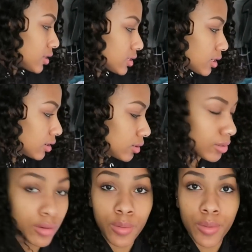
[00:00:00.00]

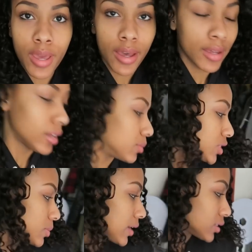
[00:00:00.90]
So yeah, I'm
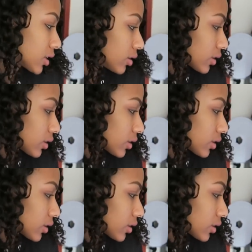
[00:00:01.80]
just about to go